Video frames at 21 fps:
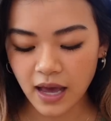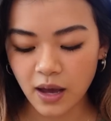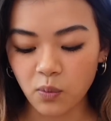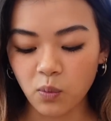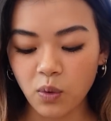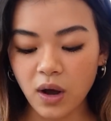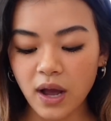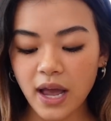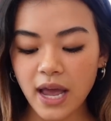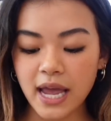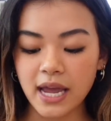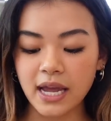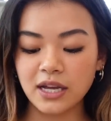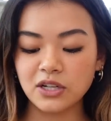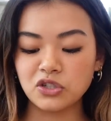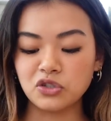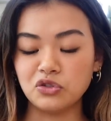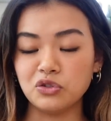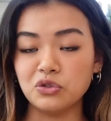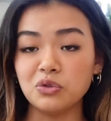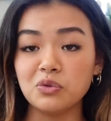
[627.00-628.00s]
At what
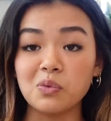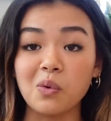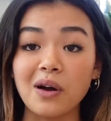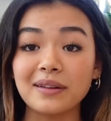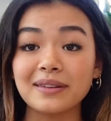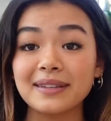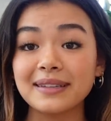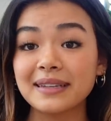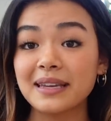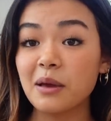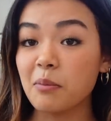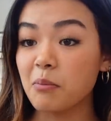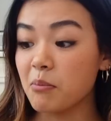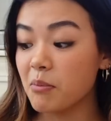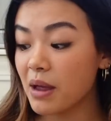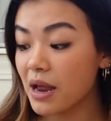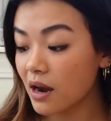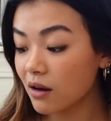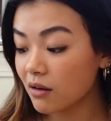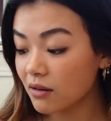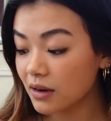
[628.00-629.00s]
age do you want to get
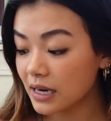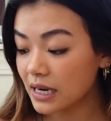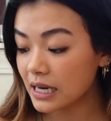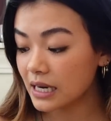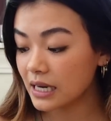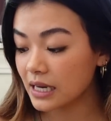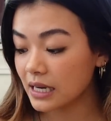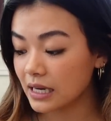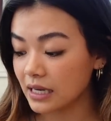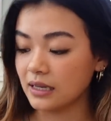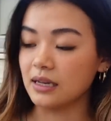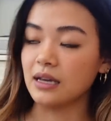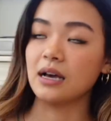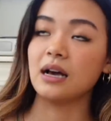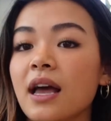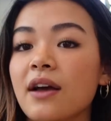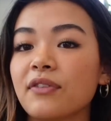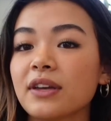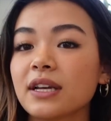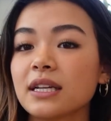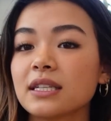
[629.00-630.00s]
married? I feel
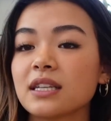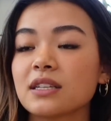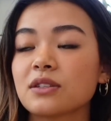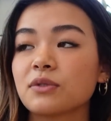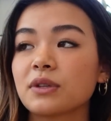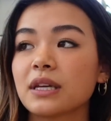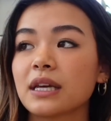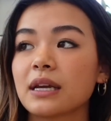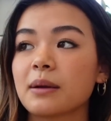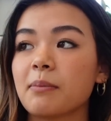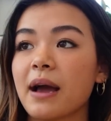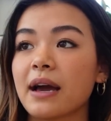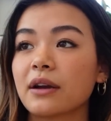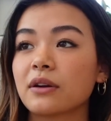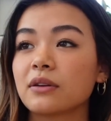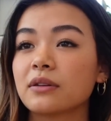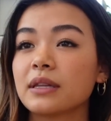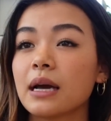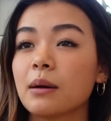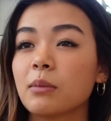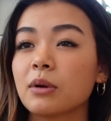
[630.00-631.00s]
like it doesn't really like
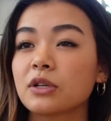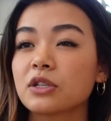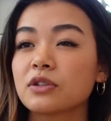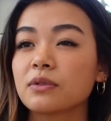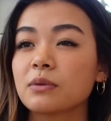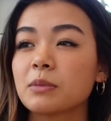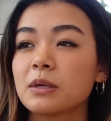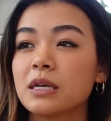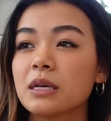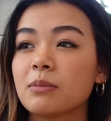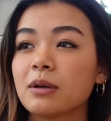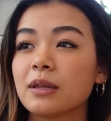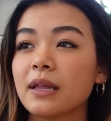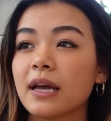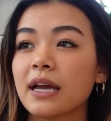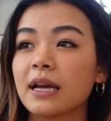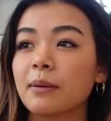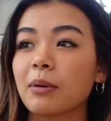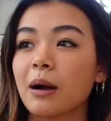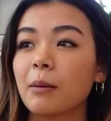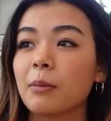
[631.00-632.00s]
matter that much for me, but
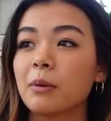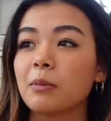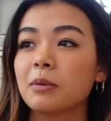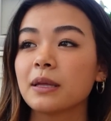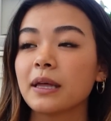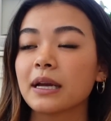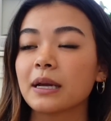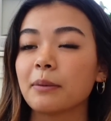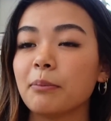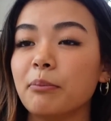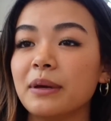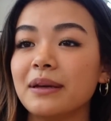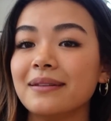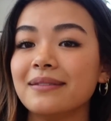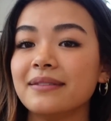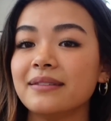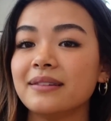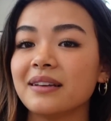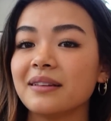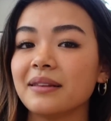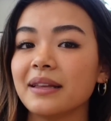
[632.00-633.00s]
like probably like
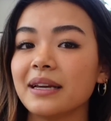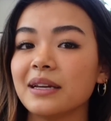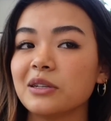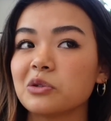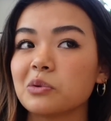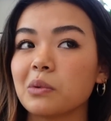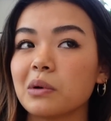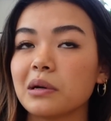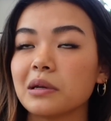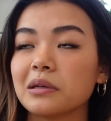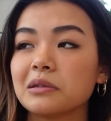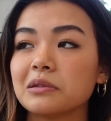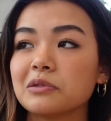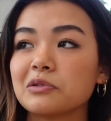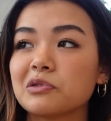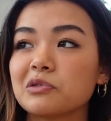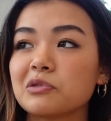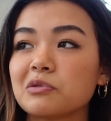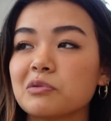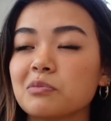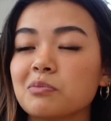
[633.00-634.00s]
mid to late
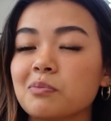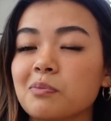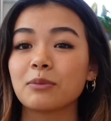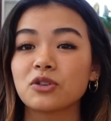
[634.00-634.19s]
20s.